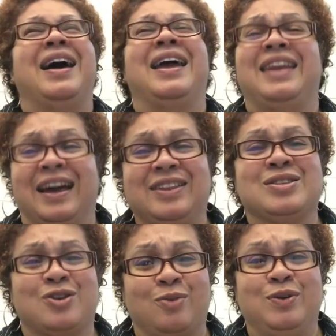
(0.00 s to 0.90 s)
I like the
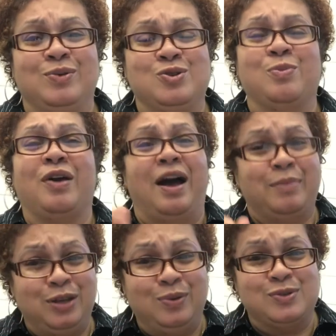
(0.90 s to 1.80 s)
term YouTuber.
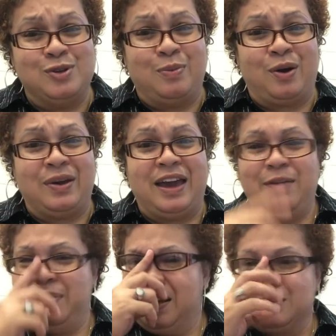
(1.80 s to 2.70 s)
I'm a YouTuber, okay?
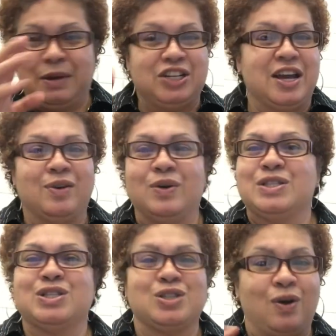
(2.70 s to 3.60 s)
Because my channel
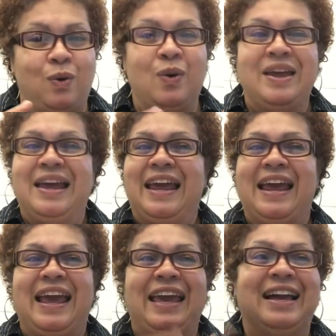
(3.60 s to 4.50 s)
is so
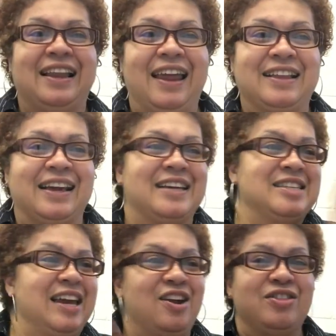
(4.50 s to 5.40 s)
eclectic. It's
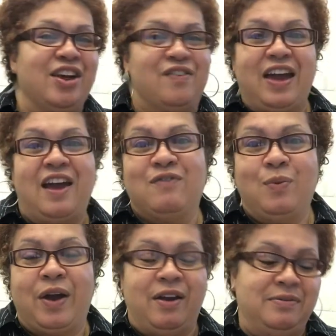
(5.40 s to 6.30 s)
here, there, and
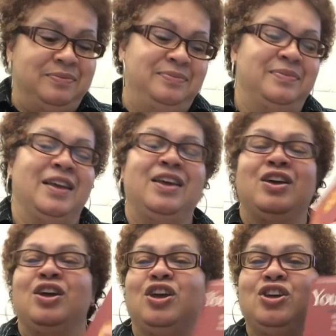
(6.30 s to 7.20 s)
everywhere.
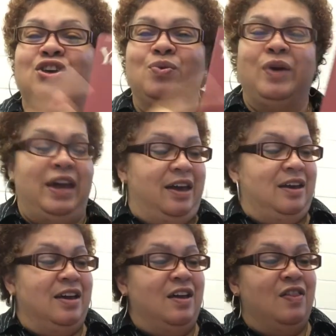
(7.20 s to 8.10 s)
You
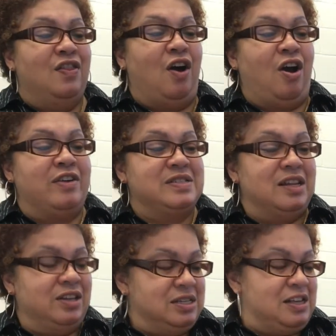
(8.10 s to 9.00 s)
Inc. The Art of
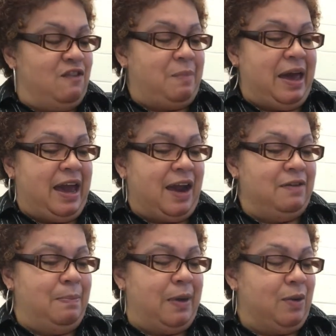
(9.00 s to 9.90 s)
Selling Yourself by
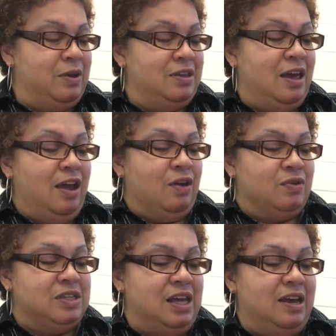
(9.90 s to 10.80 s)
Harry Beckwith,
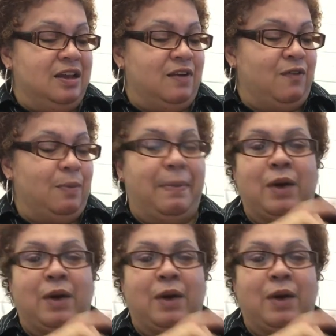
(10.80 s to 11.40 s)
Christine Clifford